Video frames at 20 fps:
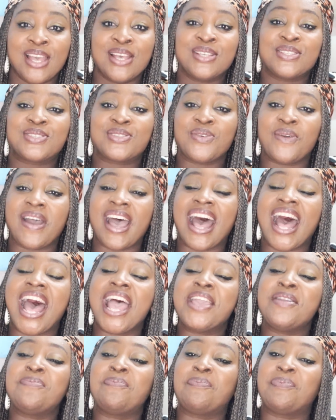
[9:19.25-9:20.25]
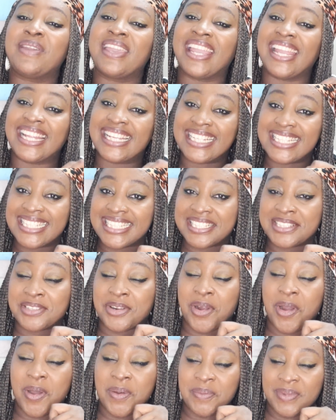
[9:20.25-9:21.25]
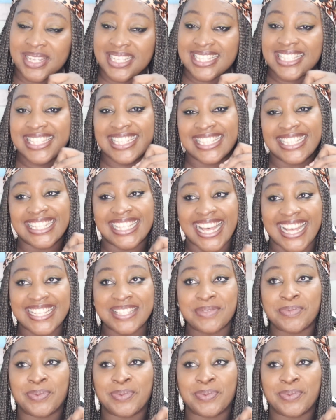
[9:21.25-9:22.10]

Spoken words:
So I pinned a comment in that